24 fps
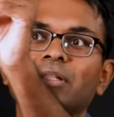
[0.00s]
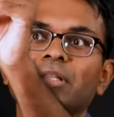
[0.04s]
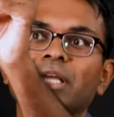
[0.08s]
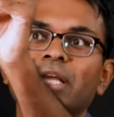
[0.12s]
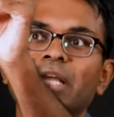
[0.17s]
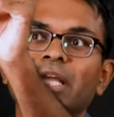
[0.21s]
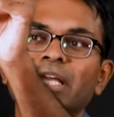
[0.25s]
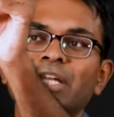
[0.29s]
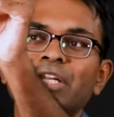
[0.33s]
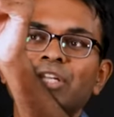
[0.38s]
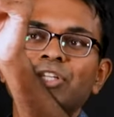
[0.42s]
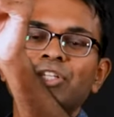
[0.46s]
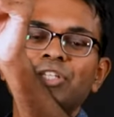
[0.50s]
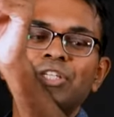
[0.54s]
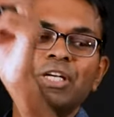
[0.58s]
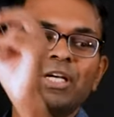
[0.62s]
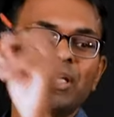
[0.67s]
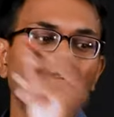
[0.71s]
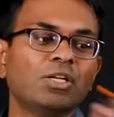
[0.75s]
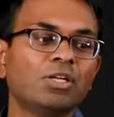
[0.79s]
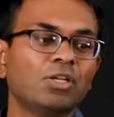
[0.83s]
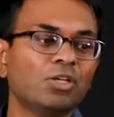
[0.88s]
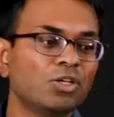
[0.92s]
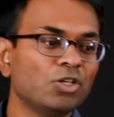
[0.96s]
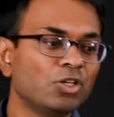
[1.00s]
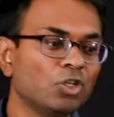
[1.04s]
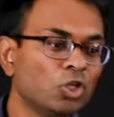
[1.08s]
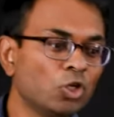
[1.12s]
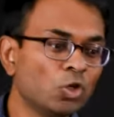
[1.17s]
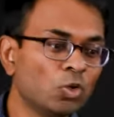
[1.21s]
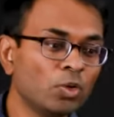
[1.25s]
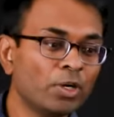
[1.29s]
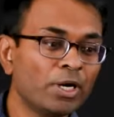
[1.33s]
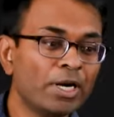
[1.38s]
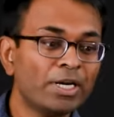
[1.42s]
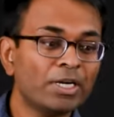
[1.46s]
the initial
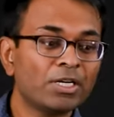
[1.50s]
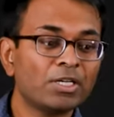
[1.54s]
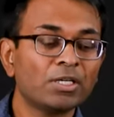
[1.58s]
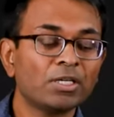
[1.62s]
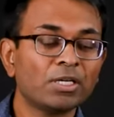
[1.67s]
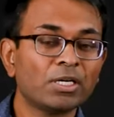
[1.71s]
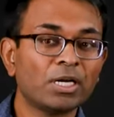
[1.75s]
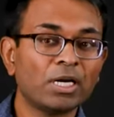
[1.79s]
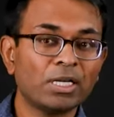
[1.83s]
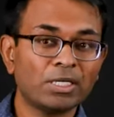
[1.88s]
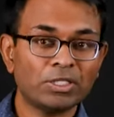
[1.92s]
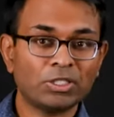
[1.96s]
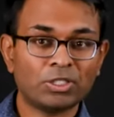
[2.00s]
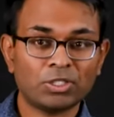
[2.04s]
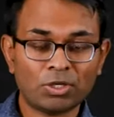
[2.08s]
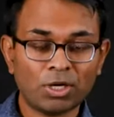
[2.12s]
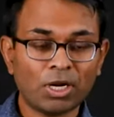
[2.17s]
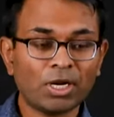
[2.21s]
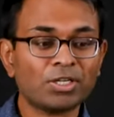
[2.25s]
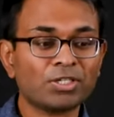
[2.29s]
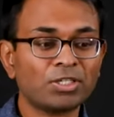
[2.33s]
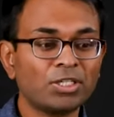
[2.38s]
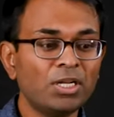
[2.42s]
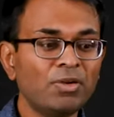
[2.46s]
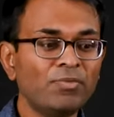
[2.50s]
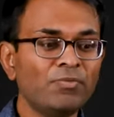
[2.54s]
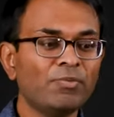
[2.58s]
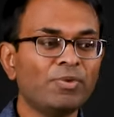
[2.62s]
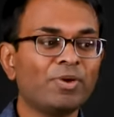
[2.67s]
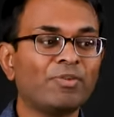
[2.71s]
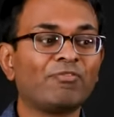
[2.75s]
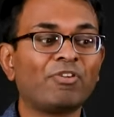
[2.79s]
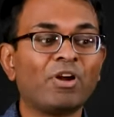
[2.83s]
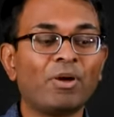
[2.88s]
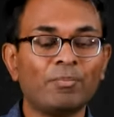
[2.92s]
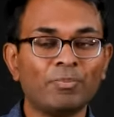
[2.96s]
unit construction
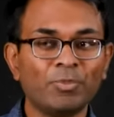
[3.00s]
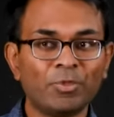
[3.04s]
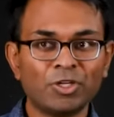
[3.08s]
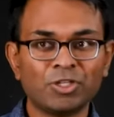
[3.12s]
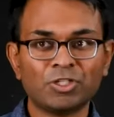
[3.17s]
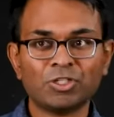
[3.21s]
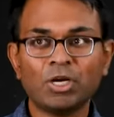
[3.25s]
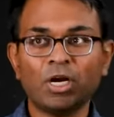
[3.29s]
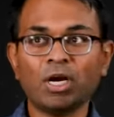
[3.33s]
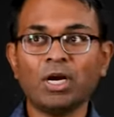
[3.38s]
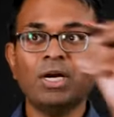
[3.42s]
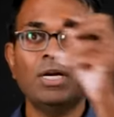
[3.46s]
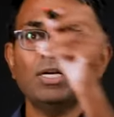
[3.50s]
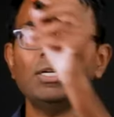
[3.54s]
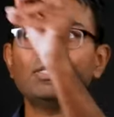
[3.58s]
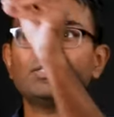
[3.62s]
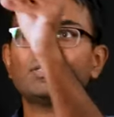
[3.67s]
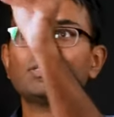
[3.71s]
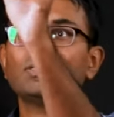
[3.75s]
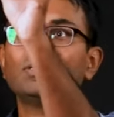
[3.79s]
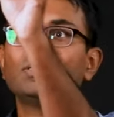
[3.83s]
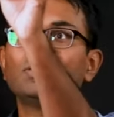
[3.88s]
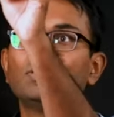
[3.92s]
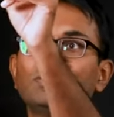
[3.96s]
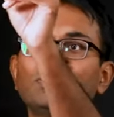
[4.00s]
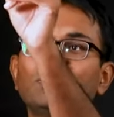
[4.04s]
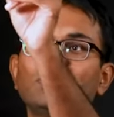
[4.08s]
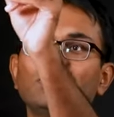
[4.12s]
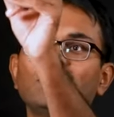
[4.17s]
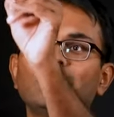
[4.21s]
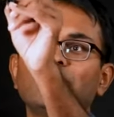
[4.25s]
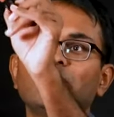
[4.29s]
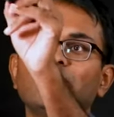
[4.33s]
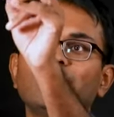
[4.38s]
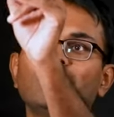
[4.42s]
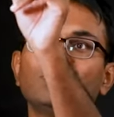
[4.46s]
from the shards
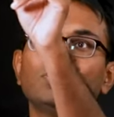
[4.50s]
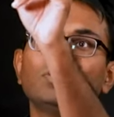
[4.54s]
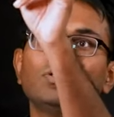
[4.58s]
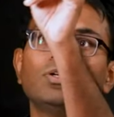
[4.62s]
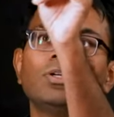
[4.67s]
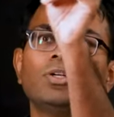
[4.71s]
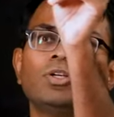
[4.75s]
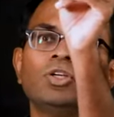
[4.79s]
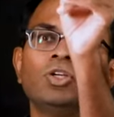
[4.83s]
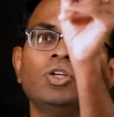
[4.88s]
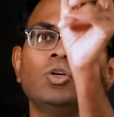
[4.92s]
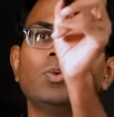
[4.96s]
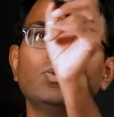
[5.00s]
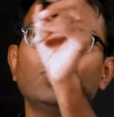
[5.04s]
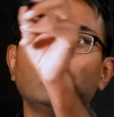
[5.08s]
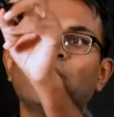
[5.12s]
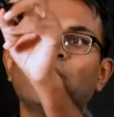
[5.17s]
you